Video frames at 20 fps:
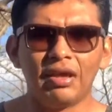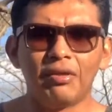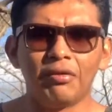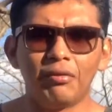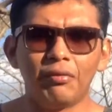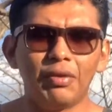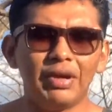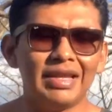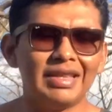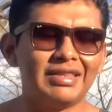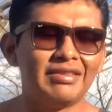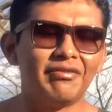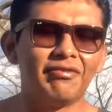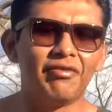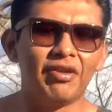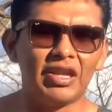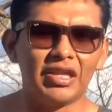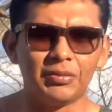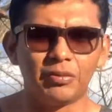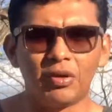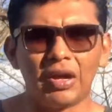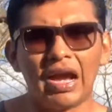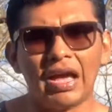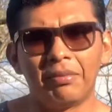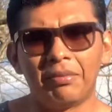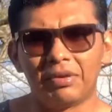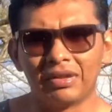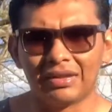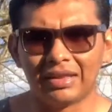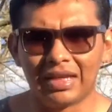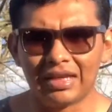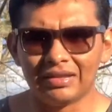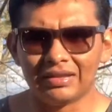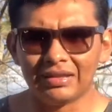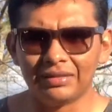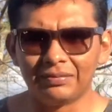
with Facebook advertising.